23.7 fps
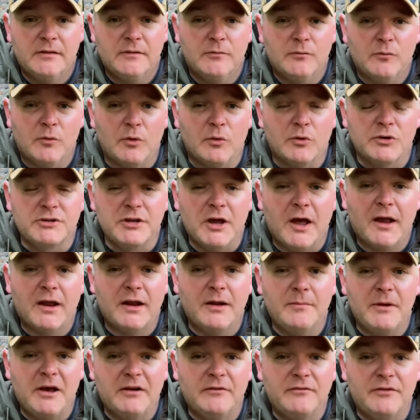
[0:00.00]
When we're talking
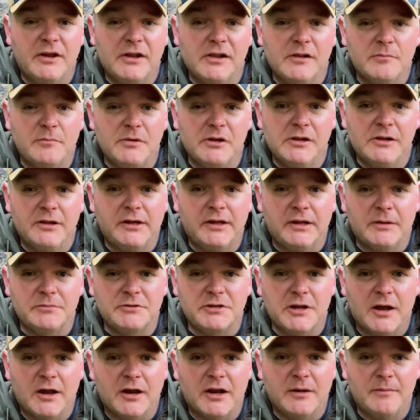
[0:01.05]
about availability, I'm
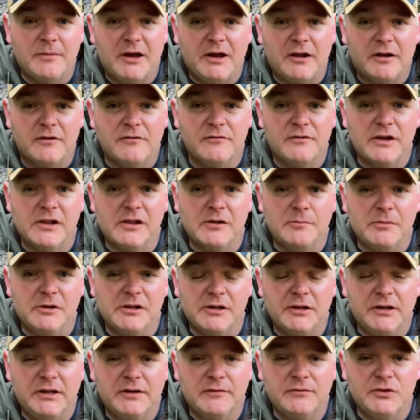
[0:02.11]
talking about
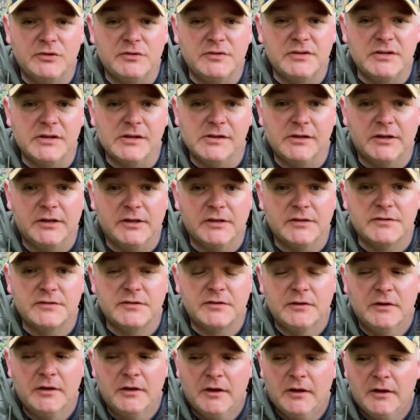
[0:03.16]
availability of utilities.
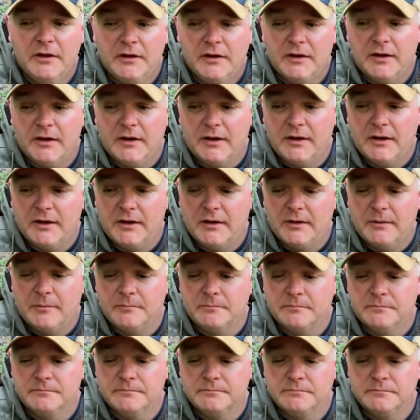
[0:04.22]

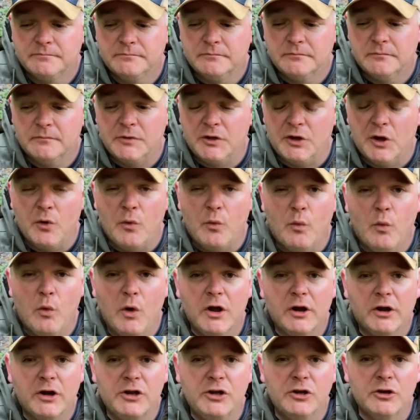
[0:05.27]

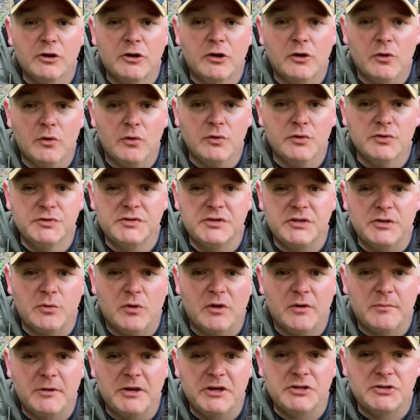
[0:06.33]
What are your goals? And you want
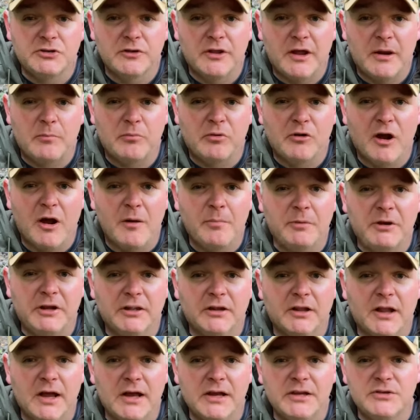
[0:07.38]
to make sure that property
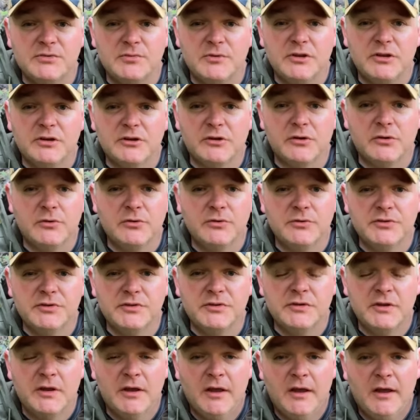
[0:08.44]
aligns with your
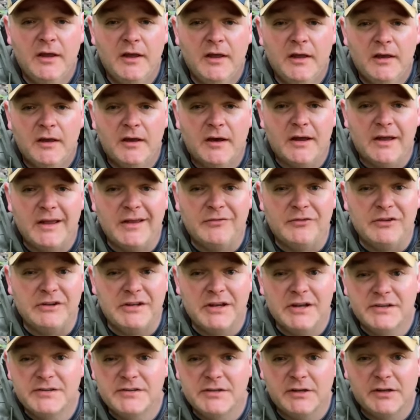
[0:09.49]
goals. If it
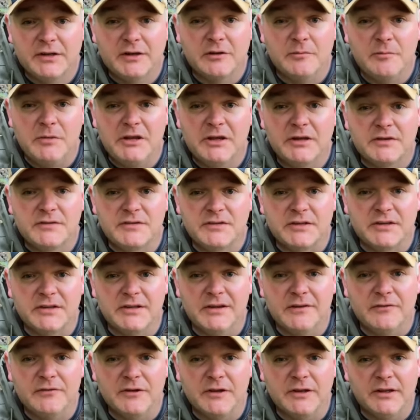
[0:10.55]
doesn't, it could be a
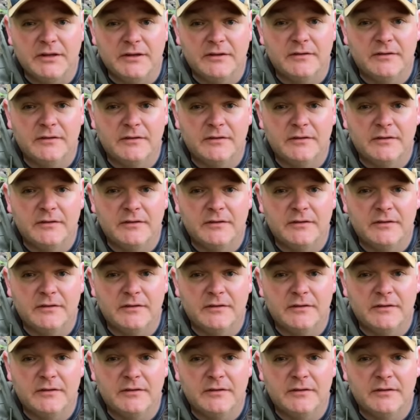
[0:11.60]
significant